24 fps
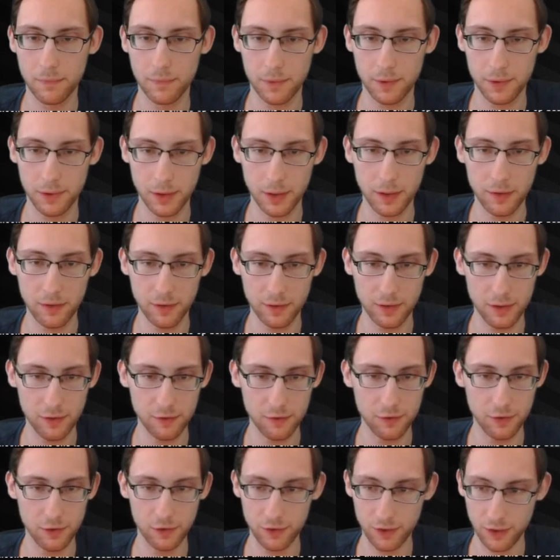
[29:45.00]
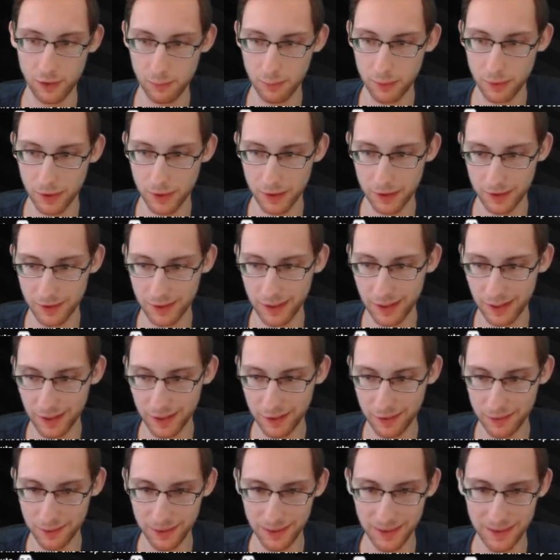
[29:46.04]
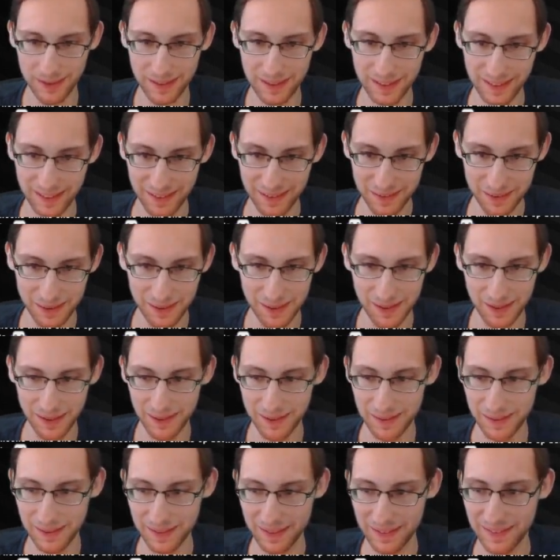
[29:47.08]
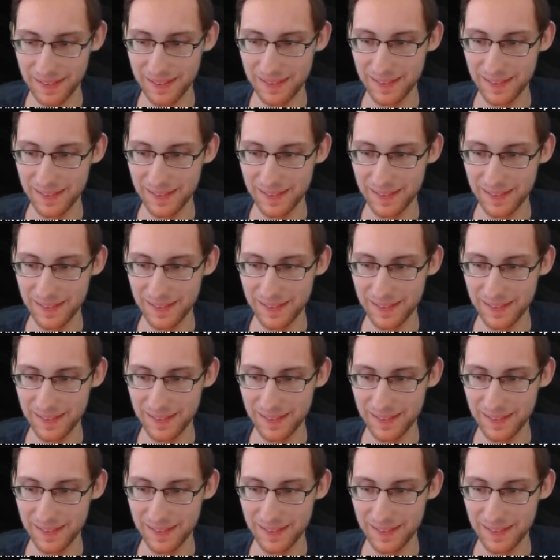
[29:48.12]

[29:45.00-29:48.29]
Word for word: Oh, that's an interesting plot, X-Wing. What the hell?